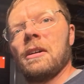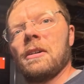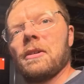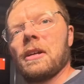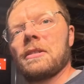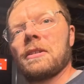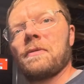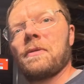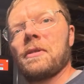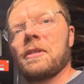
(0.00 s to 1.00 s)
That's it
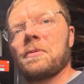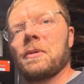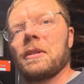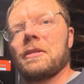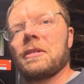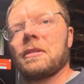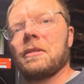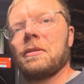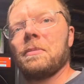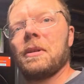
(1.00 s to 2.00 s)
for this week, just a
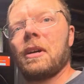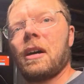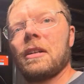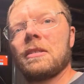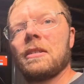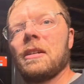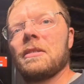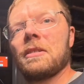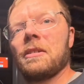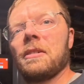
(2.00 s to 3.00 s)
little bit of odds and
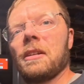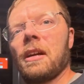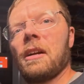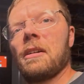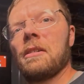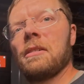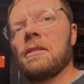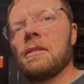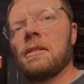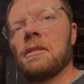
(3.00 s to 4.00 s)
ends here and there.
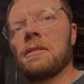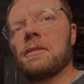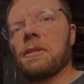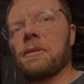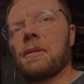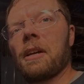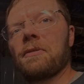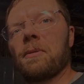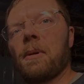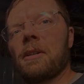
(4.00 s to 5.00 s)
So thanks
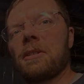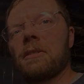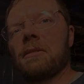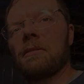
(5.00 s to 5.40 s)
for watching.